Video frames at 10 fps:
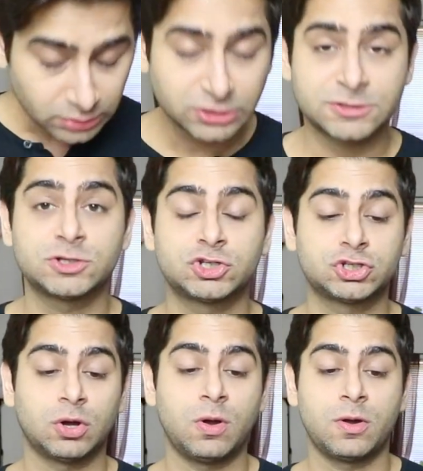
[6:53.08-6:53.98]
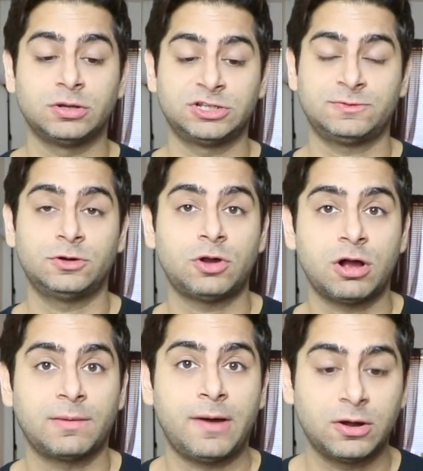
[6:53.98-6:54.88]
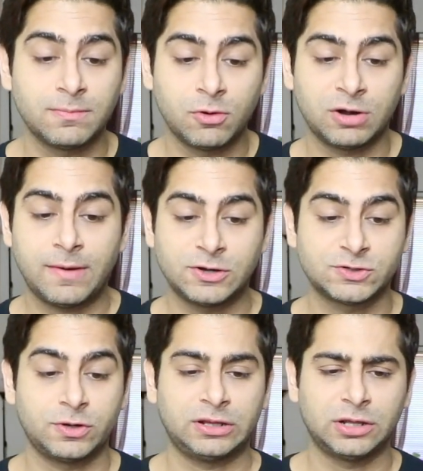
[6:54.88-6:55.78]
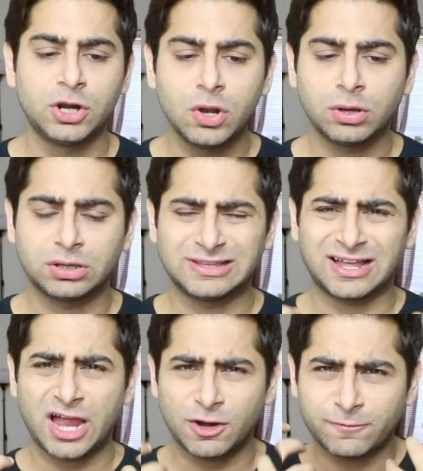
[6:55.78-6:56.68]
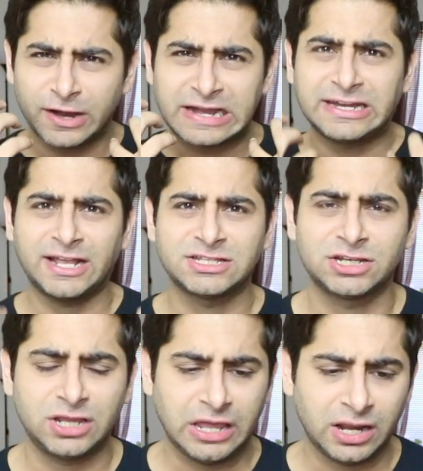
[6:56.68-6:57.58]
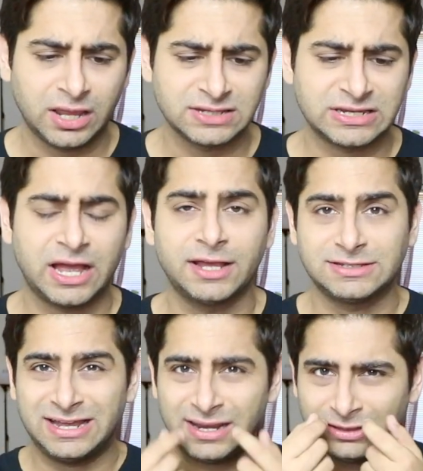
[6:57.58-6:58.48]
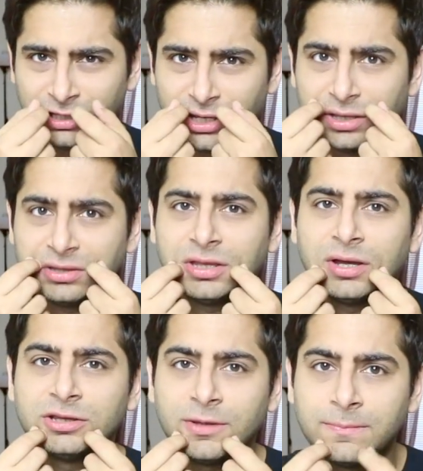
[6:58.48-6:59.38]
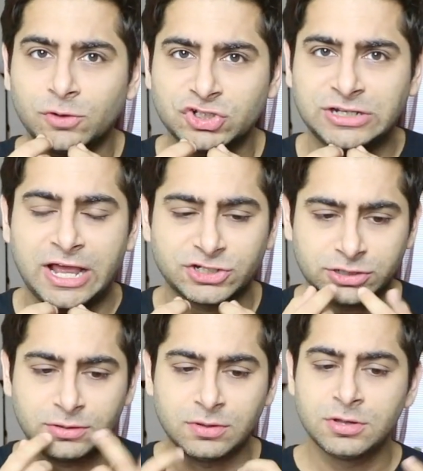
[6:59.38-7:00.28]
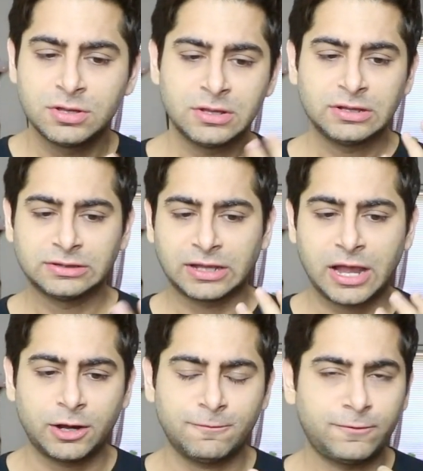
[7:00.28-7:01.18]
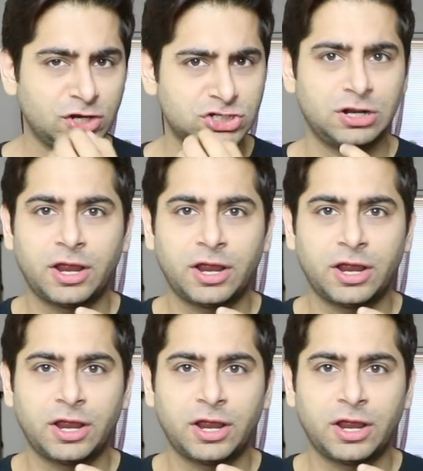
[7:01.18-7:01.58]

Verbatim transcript: this is so good. Just want to talk about more about Surya, the look, the kind of intensity in his eyes. I like the, the, the mustache, you know, the kind of facial